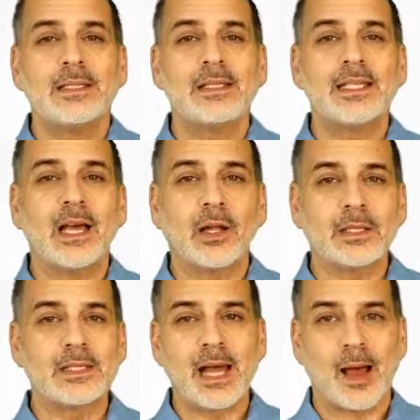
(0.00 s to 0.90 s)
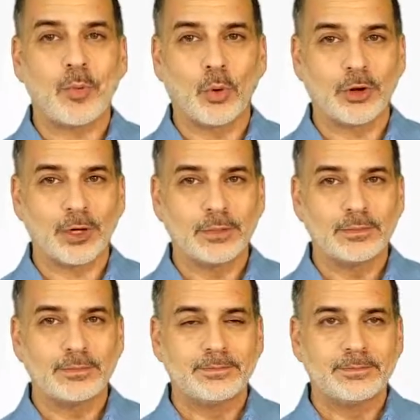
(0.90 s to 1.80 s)
Sell stop order.
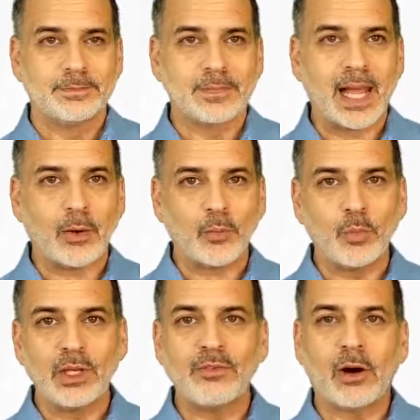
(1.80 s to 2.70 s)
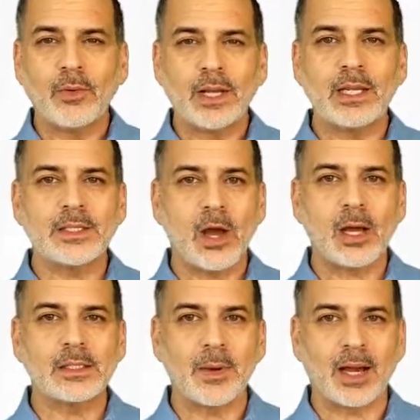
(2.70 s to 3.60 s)
Now, we've already
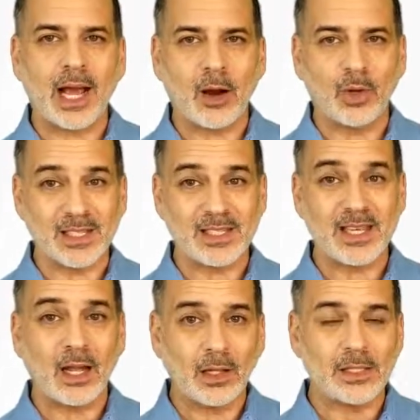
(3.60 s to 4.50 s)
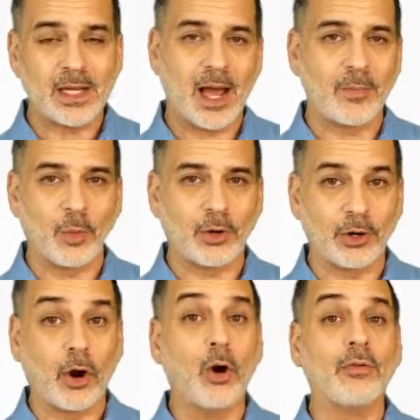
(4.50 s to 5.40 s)
talked about how a sell stop
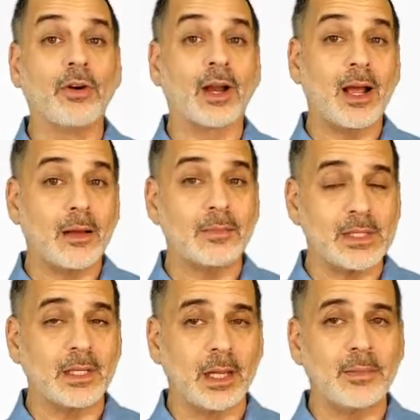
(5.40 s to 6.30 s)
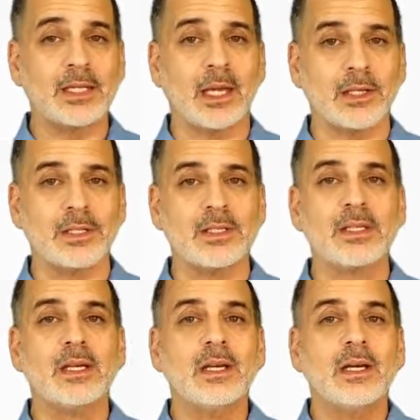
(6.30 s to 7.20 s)
order overcomes the
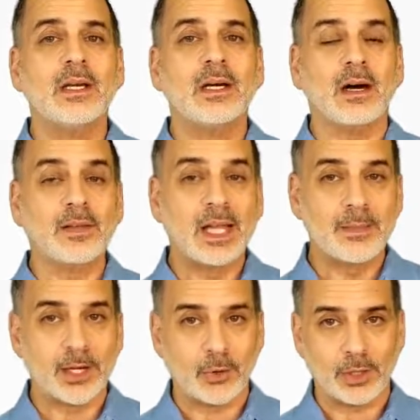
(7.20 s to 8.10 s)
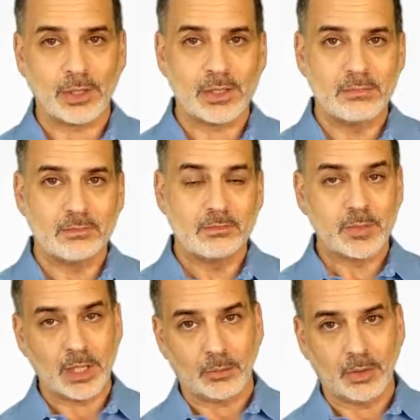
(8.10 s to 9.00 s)
limitations of limit orders.
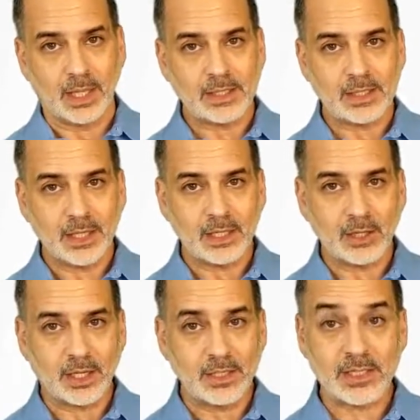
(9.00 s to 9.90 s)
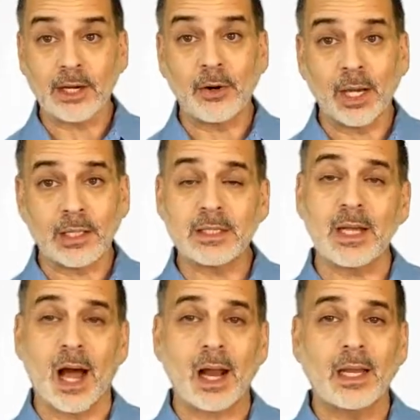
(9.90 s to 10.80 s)
So let's say you're considering a
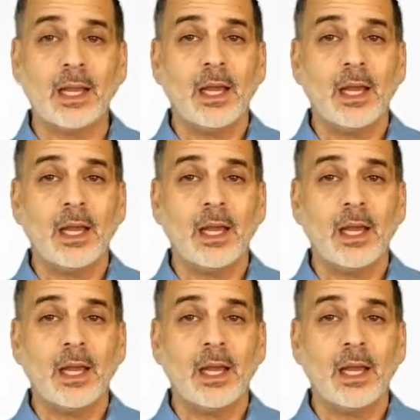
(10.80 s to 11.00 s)
stock